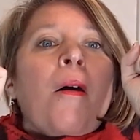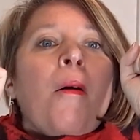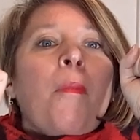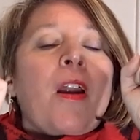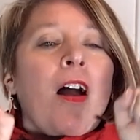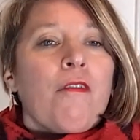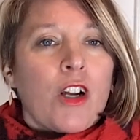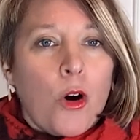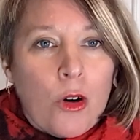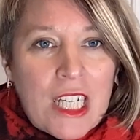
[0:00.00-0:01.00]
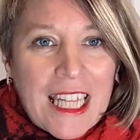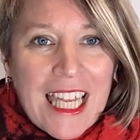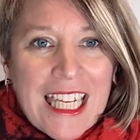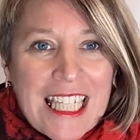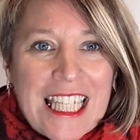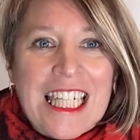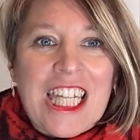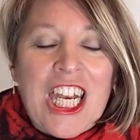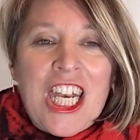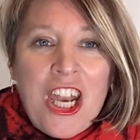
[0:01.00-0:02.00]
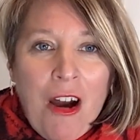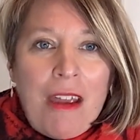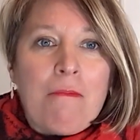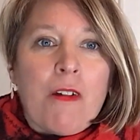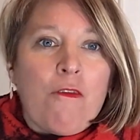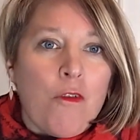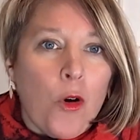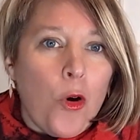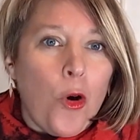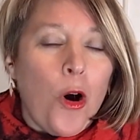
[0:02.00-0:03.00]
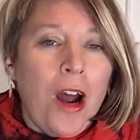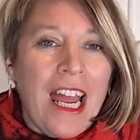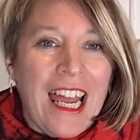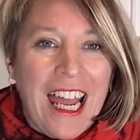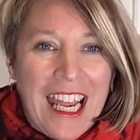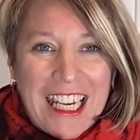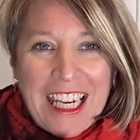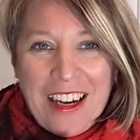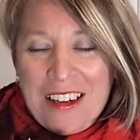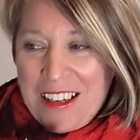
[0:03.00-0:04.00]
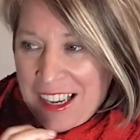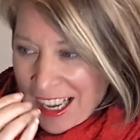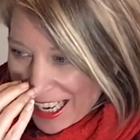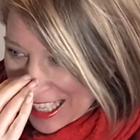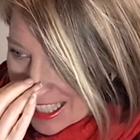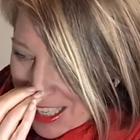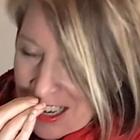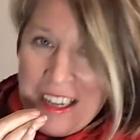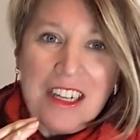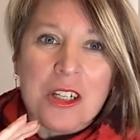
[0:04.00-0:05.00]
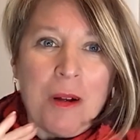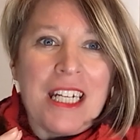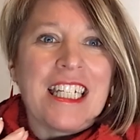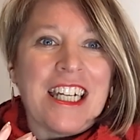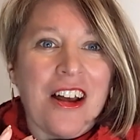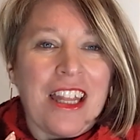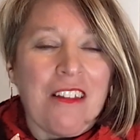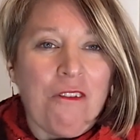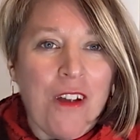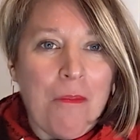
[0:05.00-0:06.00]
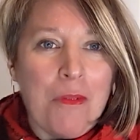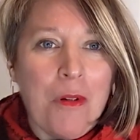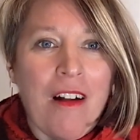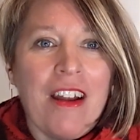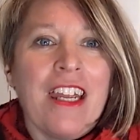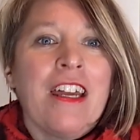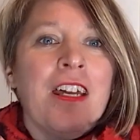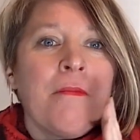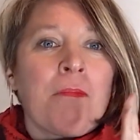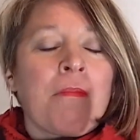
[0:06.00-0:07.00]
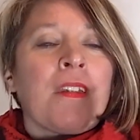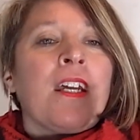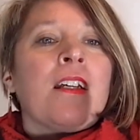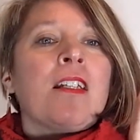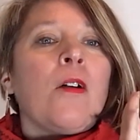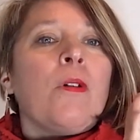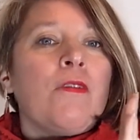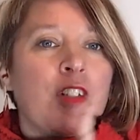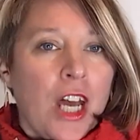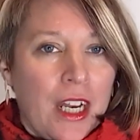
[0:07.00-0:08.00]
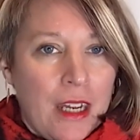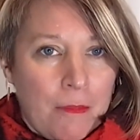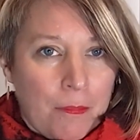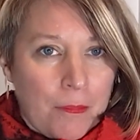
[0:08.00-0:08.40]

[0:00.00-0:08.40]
but I'm recording this the night before it's the 29th of February. So we've done it.